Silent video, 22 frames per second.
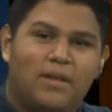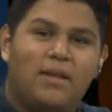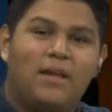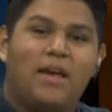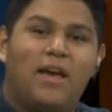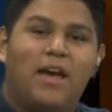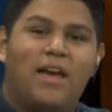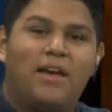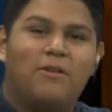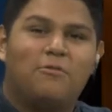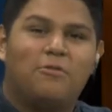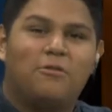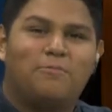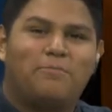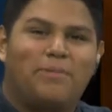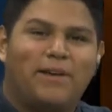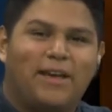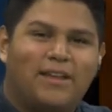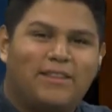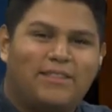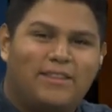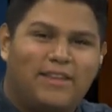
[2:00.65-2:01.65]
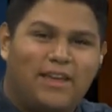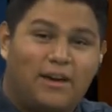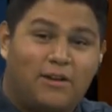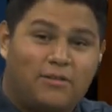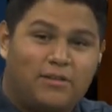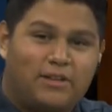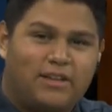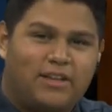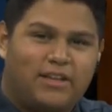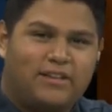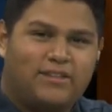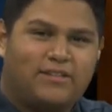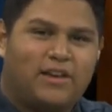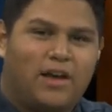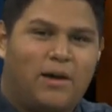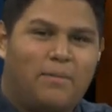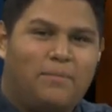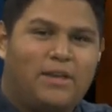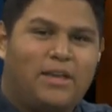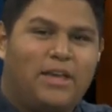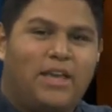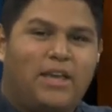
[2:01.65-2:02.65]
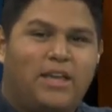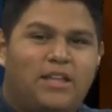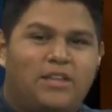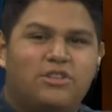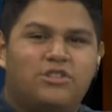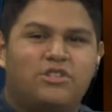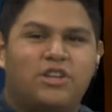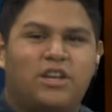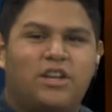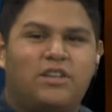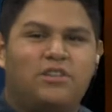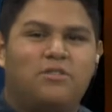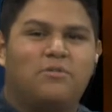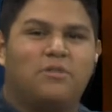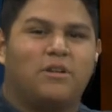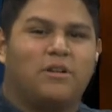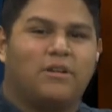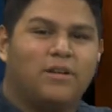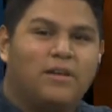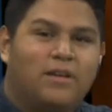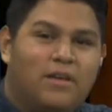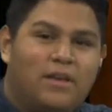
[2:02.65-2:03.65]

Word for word: Hey Wolfpack, the outlet is coming in January,